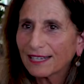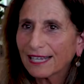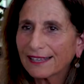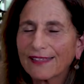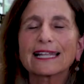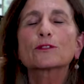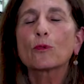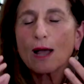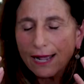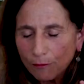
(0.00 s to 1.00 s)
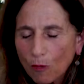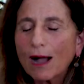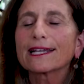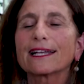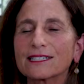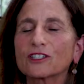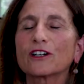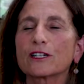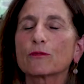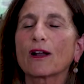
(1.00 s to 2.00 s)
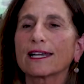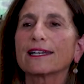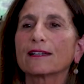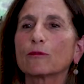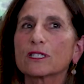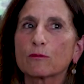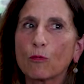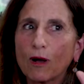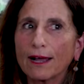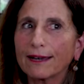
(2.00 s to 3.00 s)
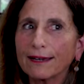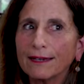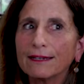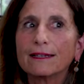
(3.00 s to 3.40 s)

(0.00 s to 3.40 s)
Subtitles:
And that's why I started writing was 1,